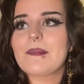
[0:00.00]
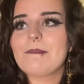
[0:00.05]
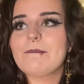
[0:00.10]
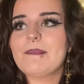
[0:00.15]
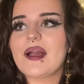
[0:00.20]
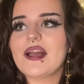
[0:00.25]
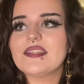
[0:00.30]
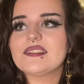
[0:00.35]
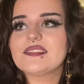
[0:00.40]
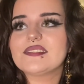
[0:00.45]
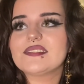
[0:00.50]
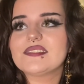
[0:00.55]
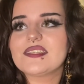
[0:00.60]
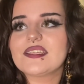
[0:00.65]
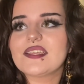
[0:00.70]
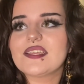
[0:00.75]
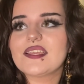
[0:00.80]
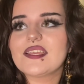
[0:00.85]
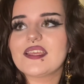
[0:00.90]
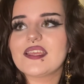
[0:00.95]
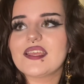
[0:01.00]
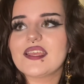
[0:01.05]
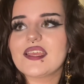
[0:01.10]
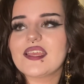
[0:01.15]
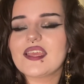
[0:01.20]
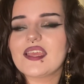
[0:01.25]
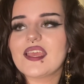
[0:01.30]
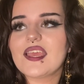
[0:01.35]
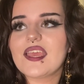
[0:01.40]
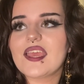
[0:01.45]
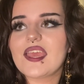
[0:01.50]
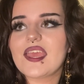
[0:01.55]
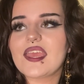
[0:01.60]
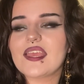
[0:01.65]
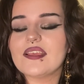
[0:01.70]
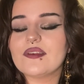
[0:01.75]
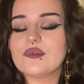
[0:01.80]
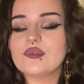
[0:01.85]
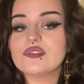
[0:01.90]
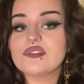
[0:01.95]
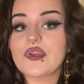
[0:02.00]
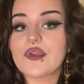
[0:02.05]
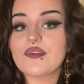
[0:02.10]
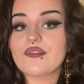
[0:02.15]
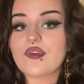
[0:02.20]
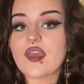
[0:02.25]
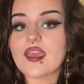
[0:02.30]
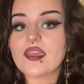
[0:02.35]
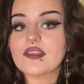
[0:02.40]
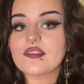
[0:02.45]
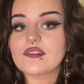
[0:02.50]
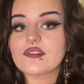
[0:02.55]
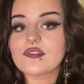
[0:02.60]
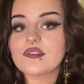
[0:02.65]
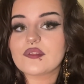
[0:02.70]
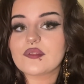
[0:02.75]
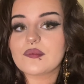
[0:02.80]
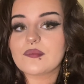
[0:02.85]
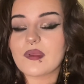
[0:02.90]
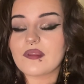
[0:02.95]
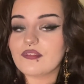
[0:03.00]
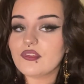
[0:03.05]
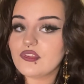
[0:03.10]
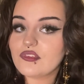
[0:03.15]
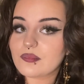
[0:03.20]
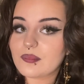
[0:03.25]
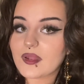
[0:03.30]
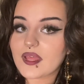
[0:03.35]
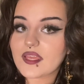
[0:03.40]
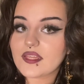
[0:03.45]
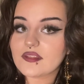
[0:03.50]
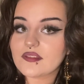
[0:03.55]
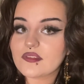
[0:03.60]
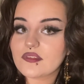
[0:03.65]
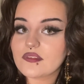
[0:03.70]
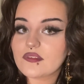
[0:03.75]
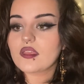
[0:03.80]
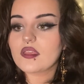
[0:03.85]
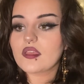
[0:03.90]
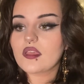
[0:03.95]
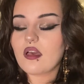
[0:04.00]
But it also affects my future plans.